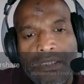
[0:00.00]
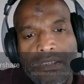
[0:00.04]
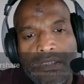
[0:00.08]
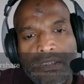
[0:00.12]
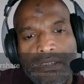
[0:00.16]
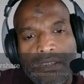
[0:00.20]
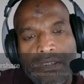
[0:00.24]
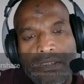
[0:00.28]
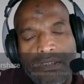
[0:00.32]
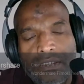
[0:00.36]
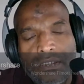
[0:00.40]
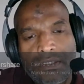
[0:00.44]

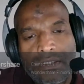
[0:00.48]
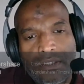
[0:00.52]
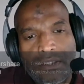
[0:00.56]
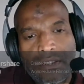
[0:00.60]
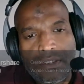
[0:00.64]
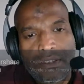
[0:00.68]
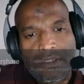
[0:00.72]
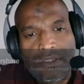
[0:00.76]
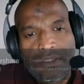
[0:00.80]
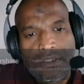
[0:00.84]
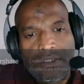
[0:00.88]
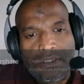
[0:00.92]

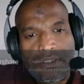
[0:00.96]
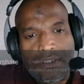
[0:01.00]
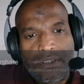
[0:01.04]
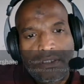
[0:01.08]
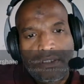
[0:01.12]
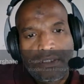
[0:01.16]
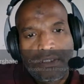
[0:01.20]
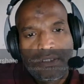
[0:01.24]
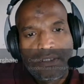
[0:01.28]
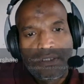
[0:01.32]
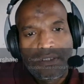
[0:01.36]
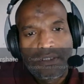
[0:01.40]

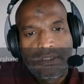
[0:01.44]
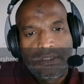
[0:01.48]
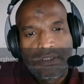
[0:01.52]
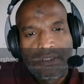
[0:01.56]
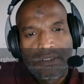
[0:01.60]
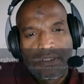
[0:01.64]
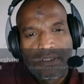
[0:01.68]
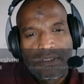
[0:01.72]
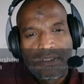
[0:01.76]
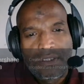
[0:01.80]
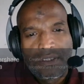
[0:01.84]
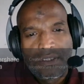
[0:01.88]

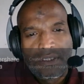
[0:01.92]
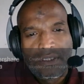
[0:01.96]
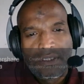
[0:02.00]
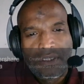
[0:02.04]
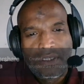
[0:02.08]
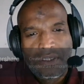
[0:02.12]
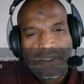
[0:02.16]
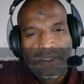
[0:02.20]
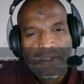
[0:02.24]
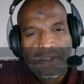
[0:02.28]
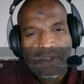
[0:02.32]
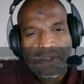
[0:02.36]

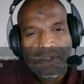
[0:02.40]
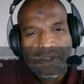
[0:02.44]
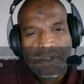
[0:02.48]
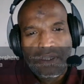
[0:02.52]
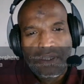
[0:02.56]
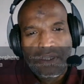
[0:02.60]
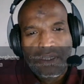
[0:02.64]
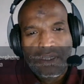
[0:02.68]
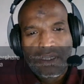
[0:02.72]
(silence)